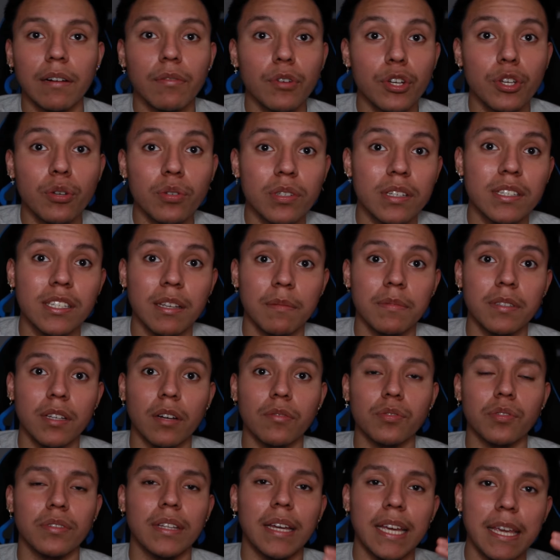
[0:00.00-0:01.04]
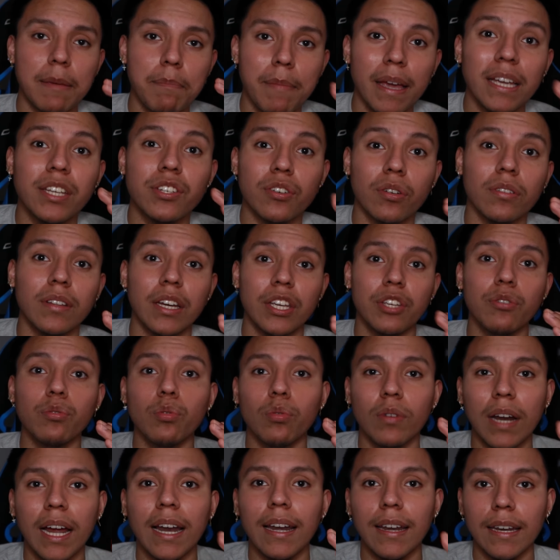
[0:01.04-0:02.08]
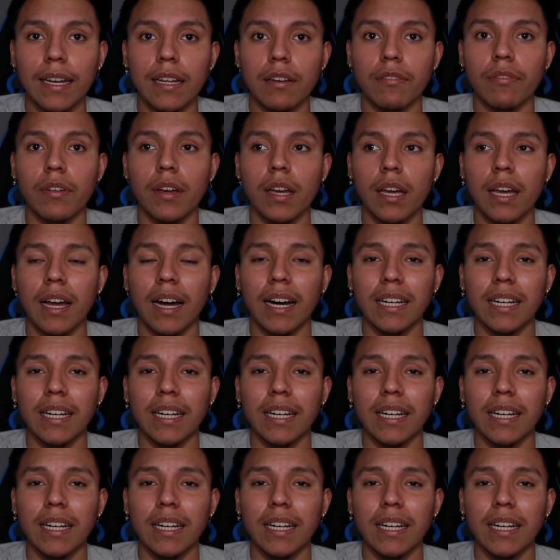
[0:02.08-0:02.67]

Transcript: devil uses himself so that he makes sure that you do not live